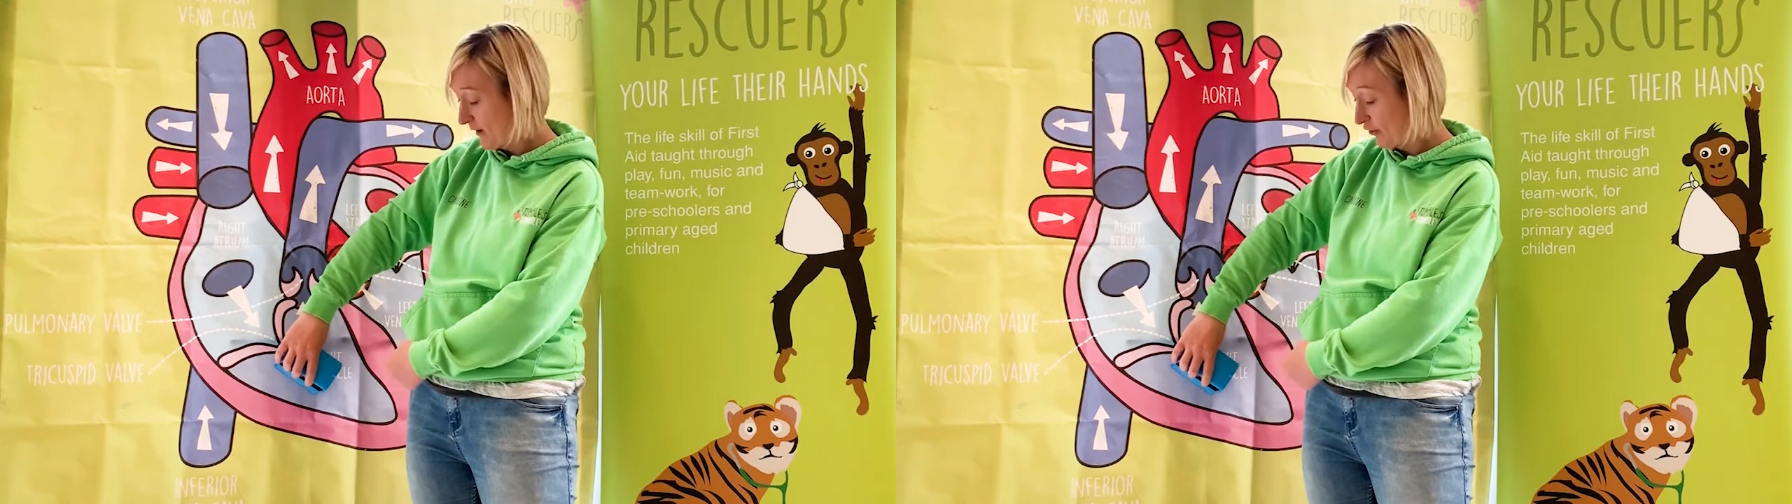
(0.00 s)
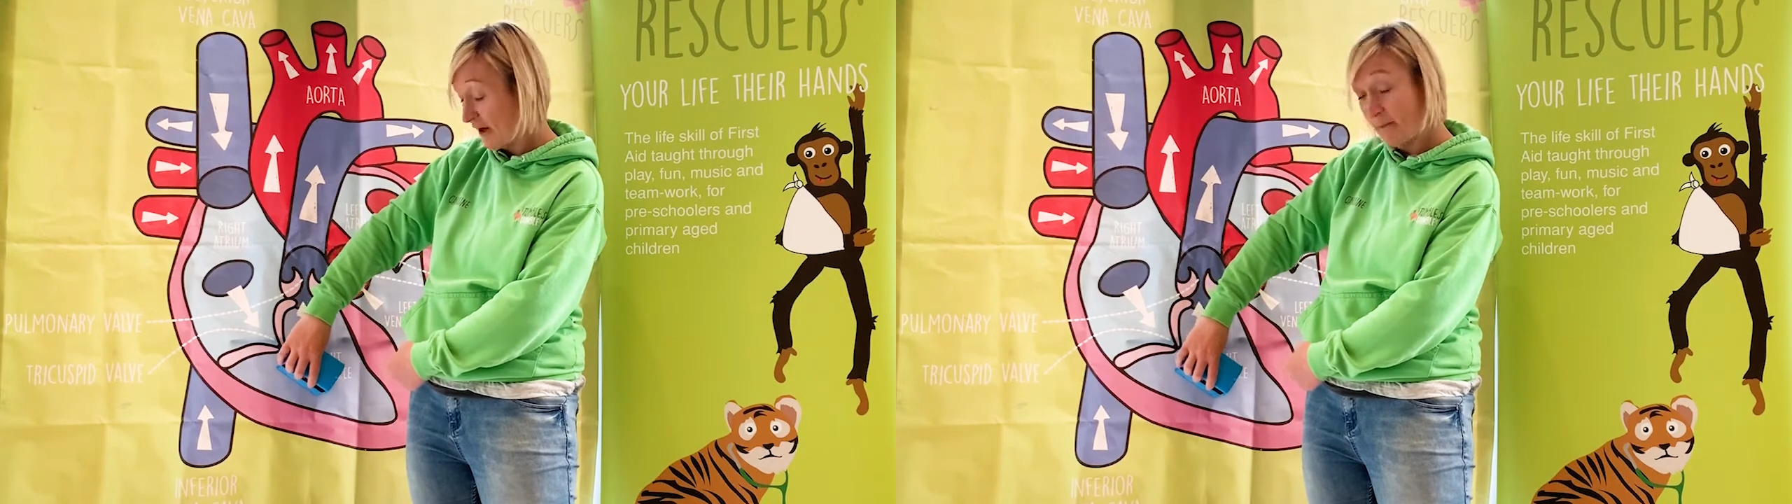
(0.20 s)

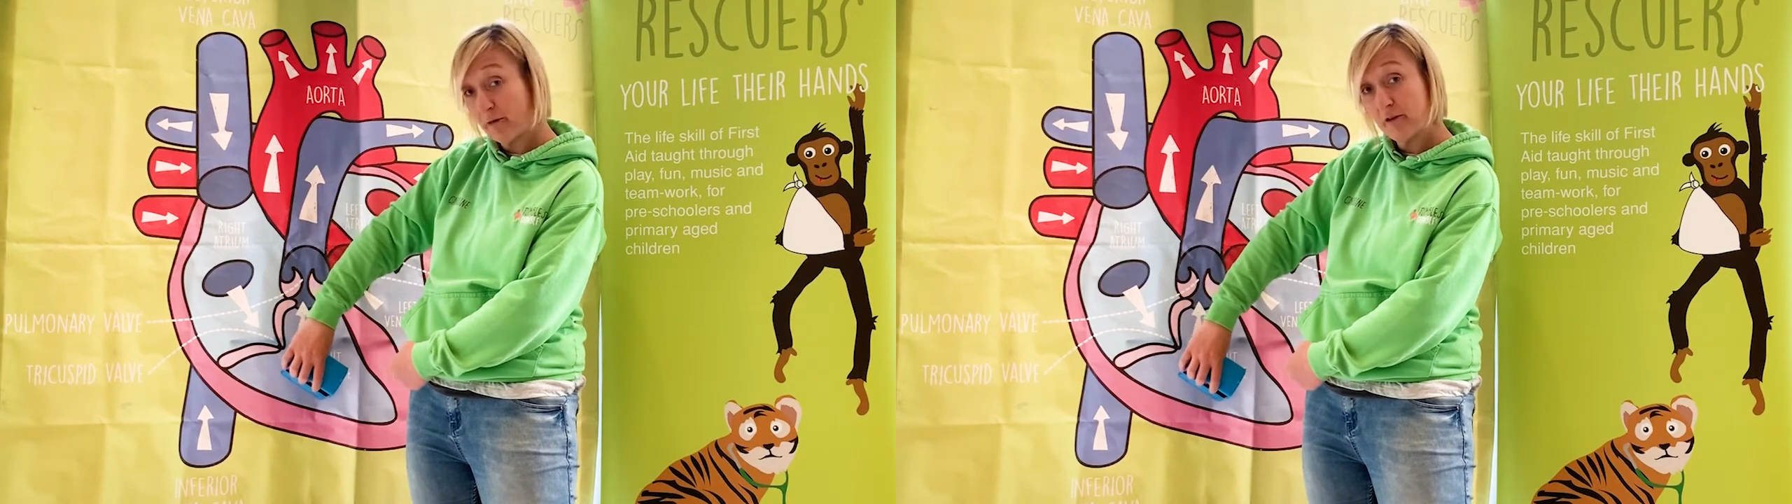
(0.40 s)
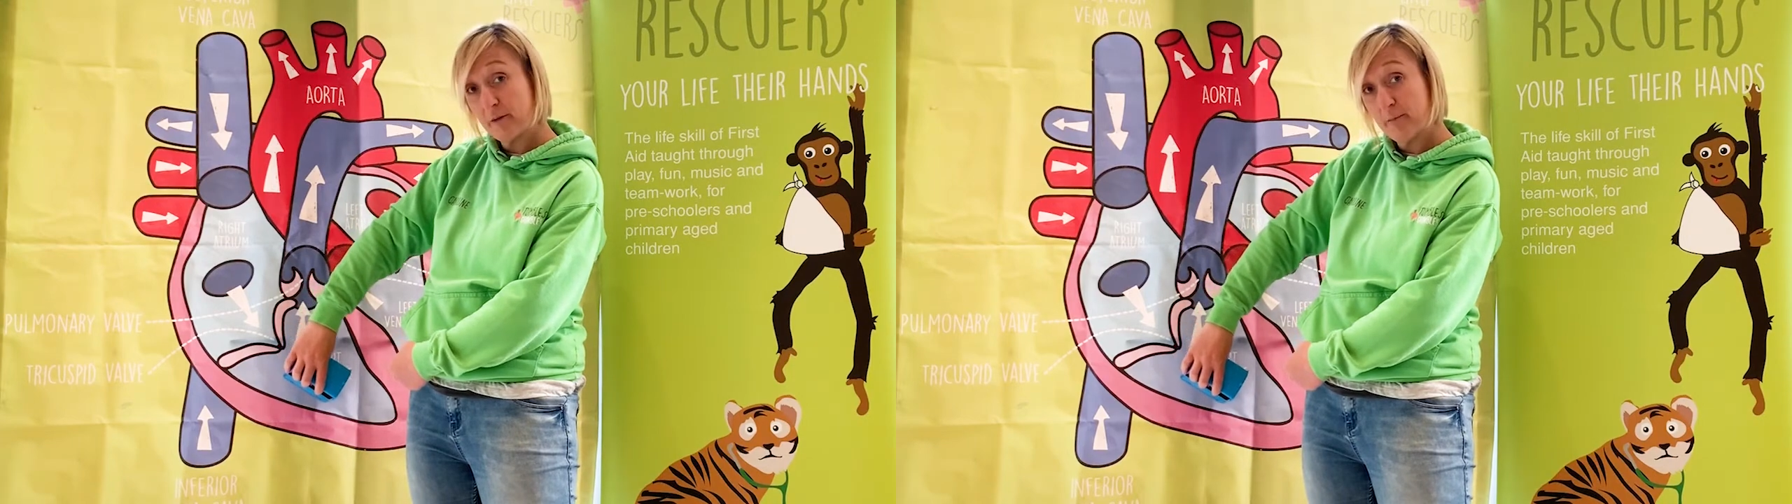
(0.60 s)
chamber
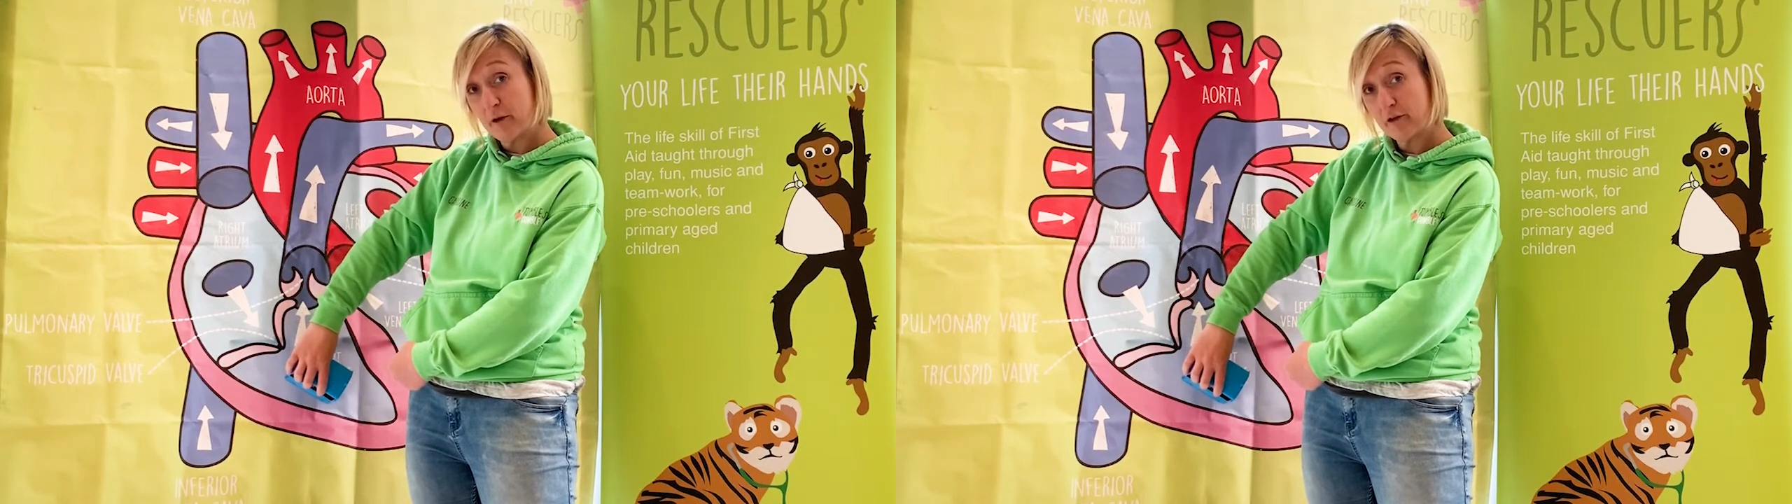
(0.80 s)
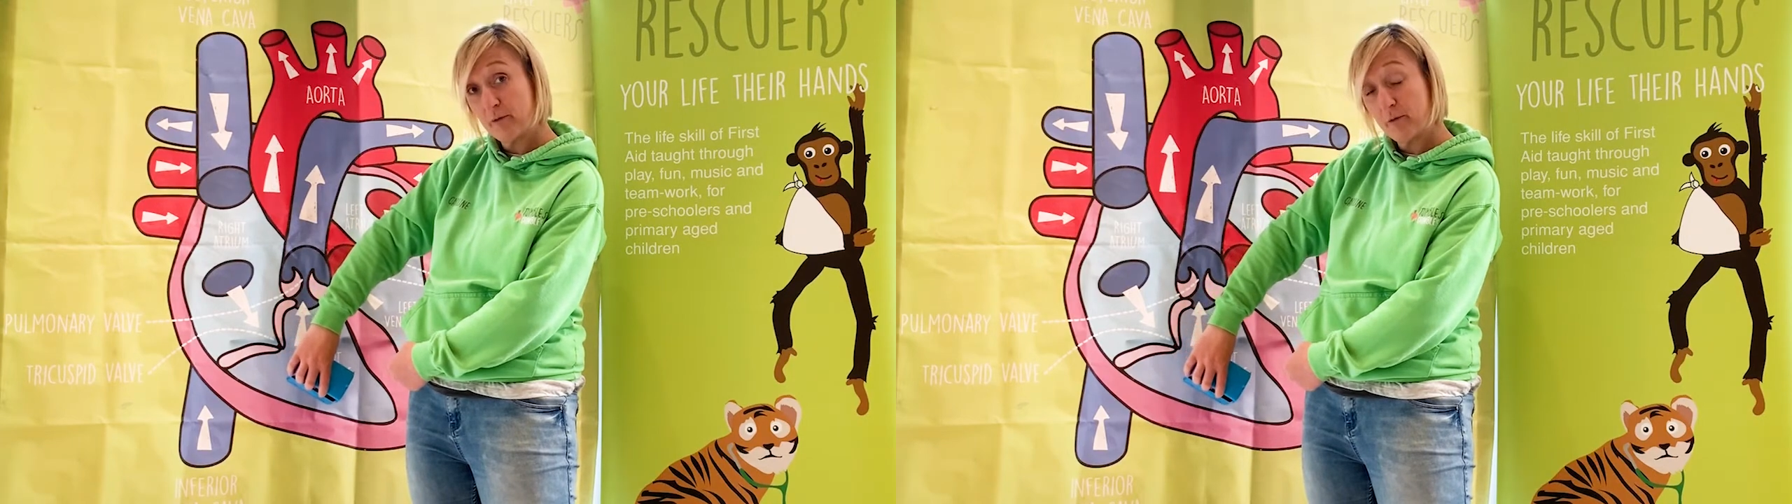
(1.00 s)
at the
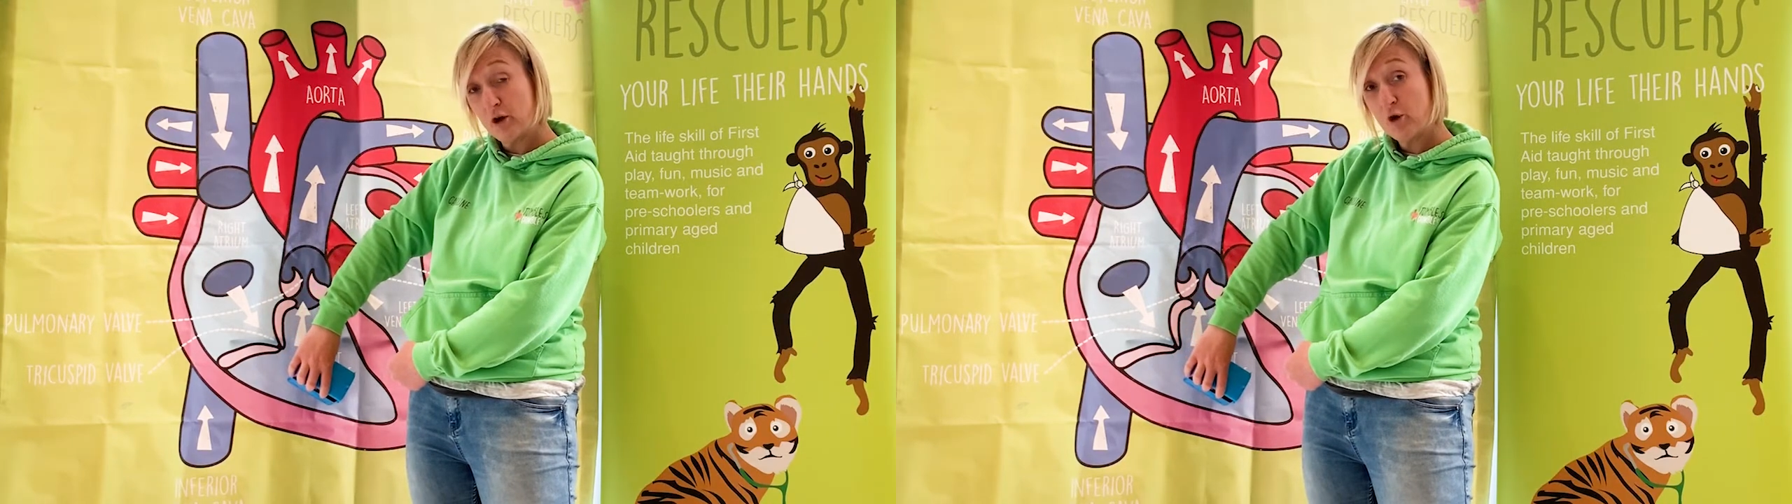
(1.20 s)
bottom,